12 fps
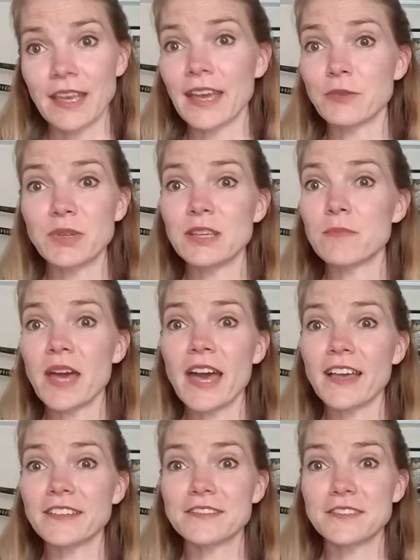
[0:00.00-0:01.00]
And when he
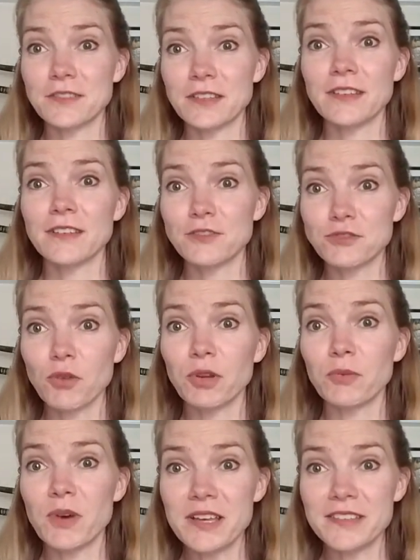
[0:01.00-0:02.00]
passed, so
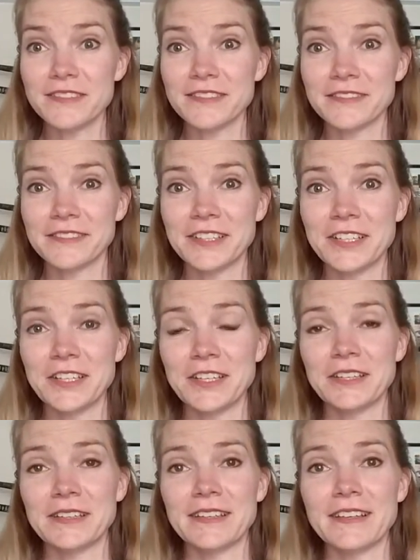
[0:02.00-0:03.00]
it was.
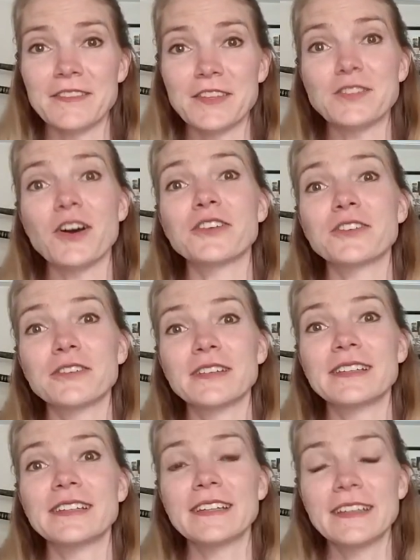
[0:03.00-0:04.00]
The daughter
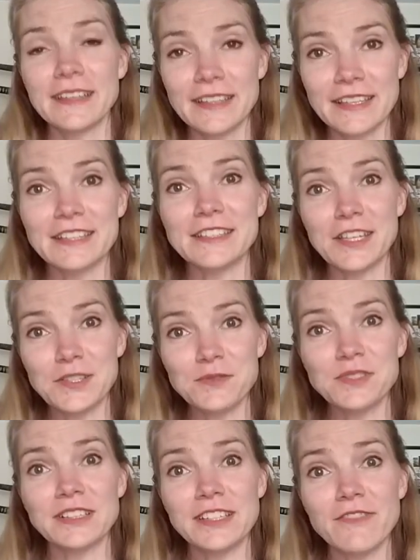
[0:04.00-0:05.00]

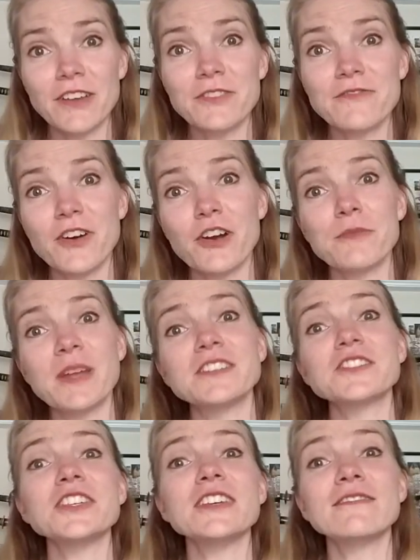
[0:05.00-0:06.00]
continued to live on the farm,
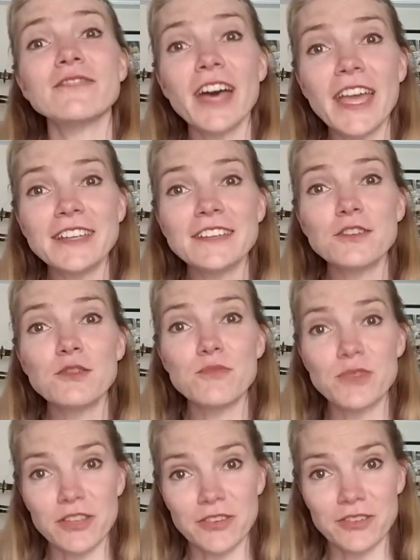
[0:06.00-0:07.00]
and she invited her
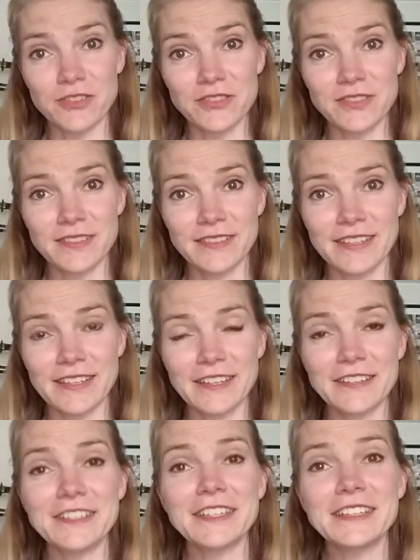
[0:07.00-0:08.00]
brothers
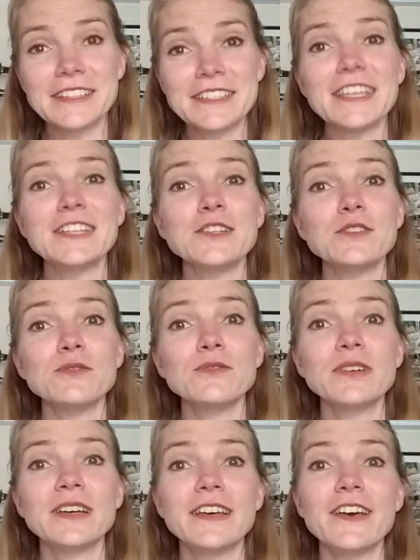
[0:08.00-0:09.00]
to
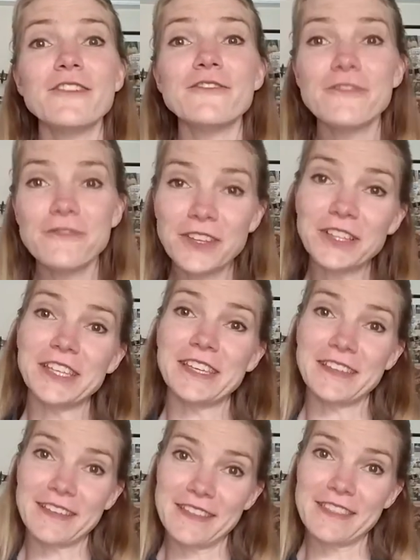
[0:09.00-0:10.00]
continue
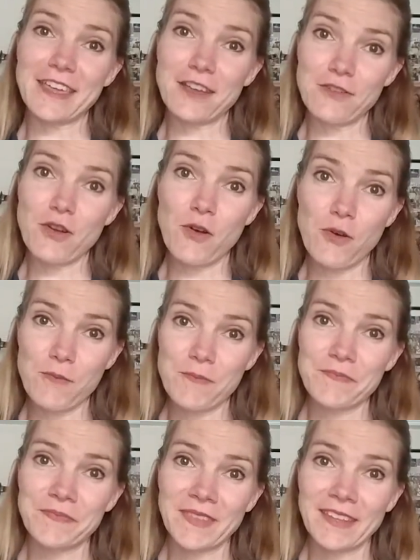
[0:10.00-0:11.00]
filling their
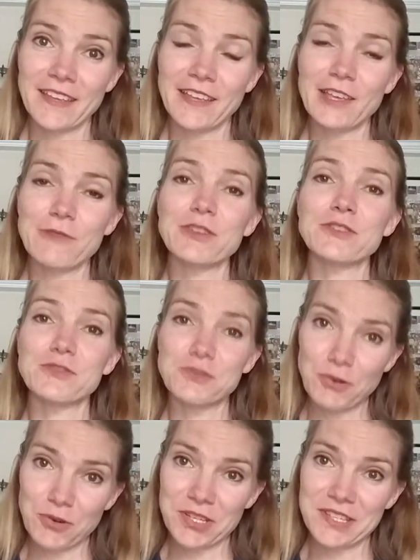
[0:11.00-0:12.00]
home with
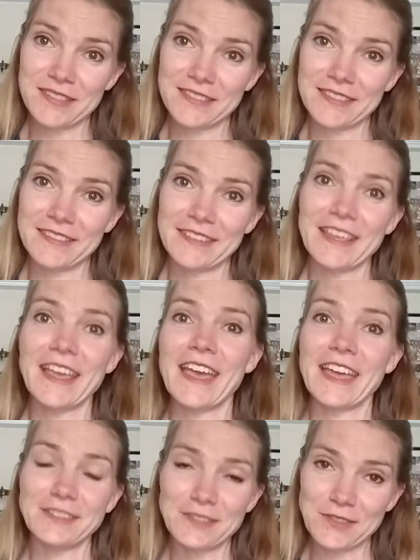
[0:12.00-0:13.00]
stories
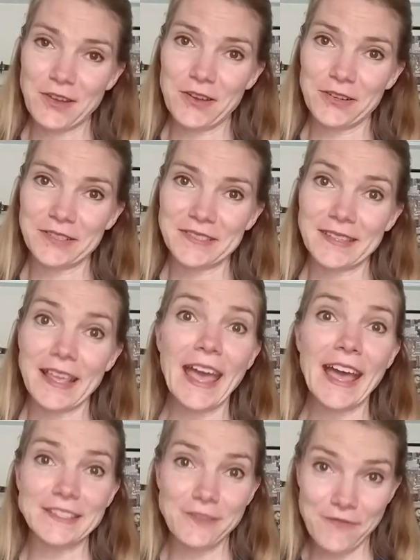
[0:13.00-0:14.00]
and songs
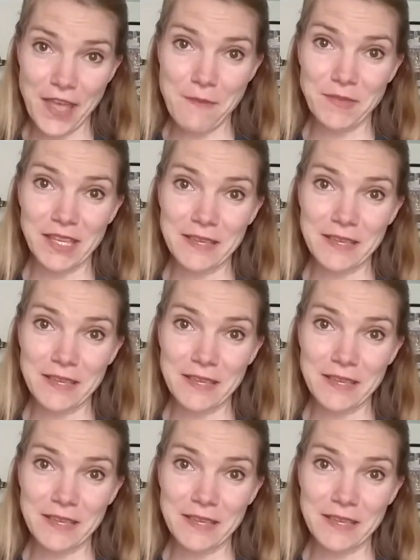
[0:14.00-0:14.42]
as a family.